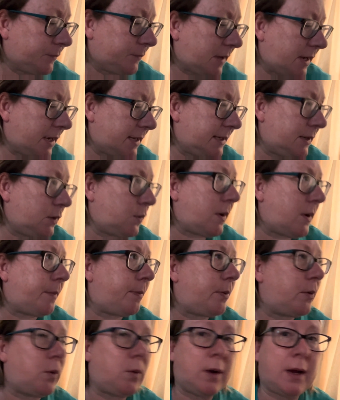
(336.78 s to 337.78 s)
A little
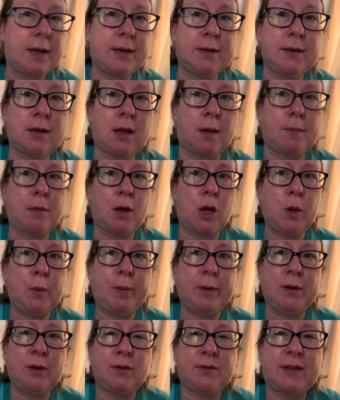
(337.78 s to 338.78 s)
apple, and I'm
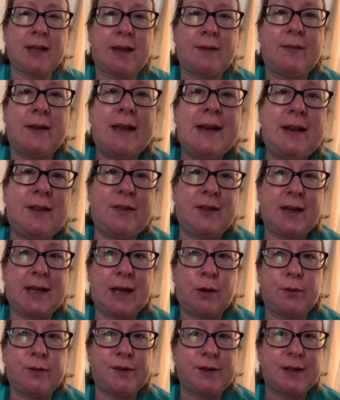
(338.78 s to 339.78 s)
hoping not to have anything
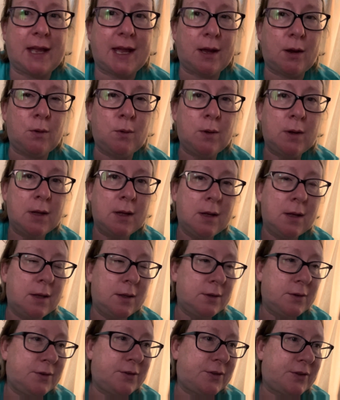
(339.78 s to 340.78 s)
else now,
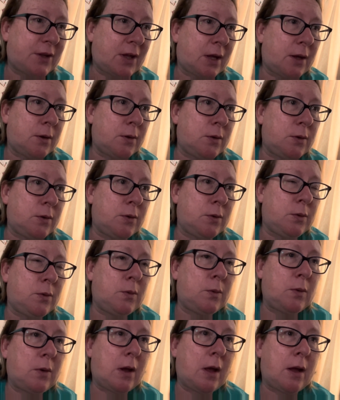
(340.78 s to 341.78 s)

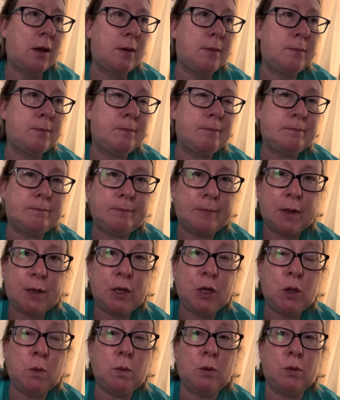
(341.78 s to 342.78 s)
so
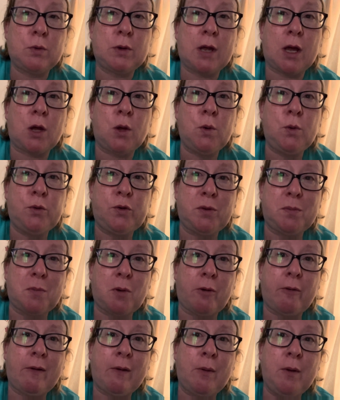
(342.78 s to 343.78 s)
you will know
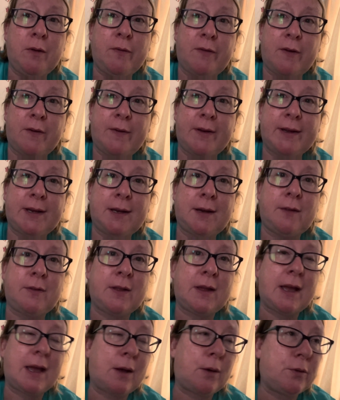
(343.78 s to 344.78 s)
tomorrow if I've had
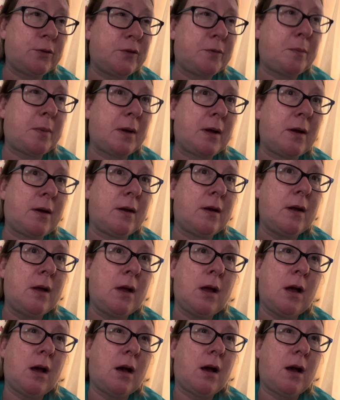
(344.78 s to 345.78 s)
anything else, but
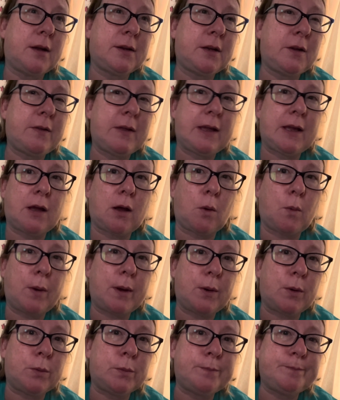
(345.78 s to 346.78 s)
I don't think I
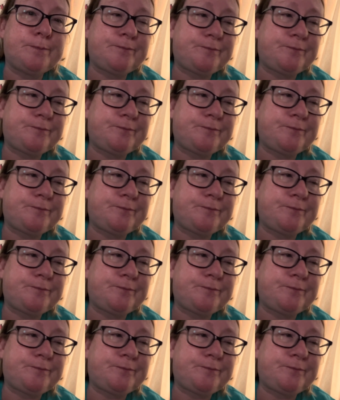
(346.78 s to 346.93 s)
will,